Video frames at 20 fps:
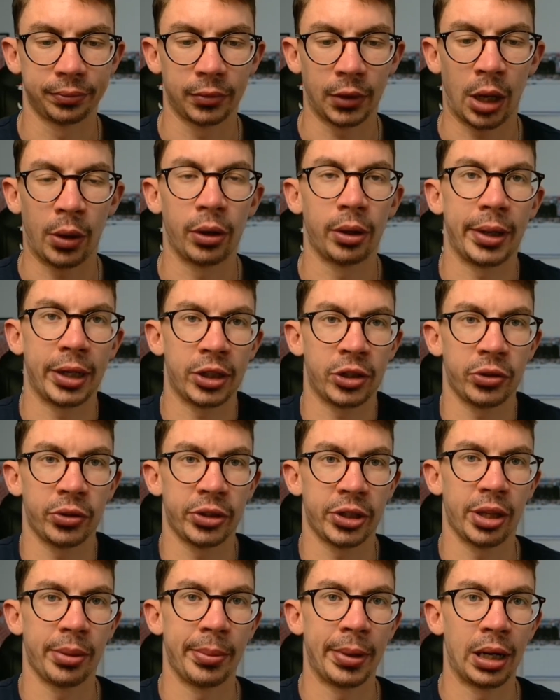I want to make sure
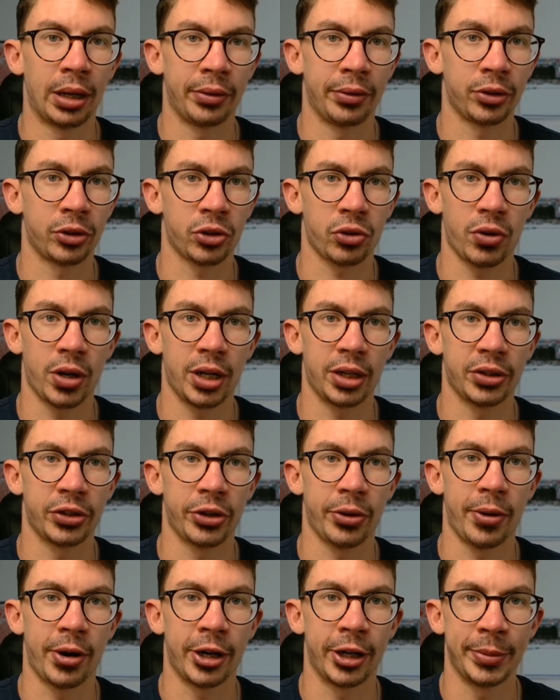it's in the middle of the screen,
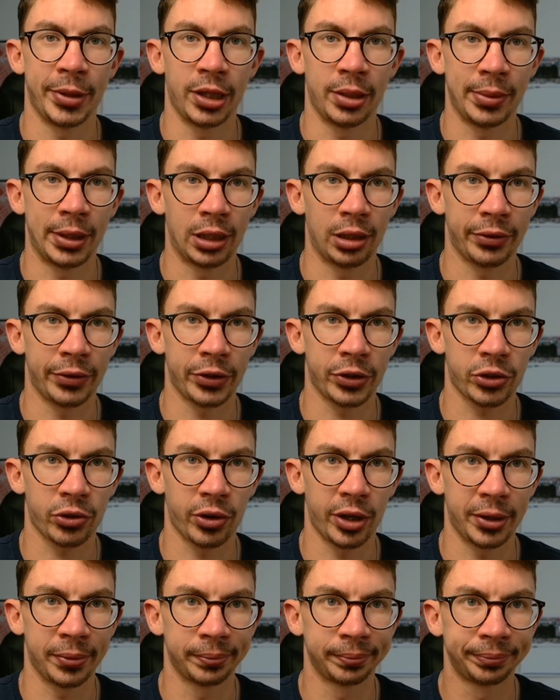so I'm in the middle of the
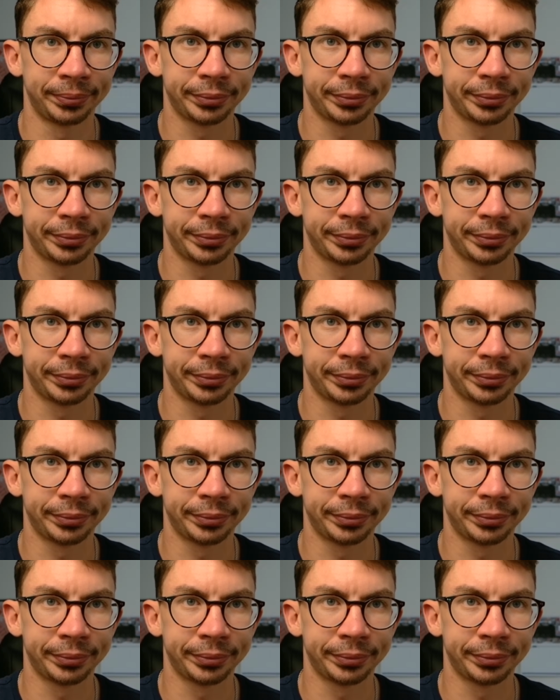screen.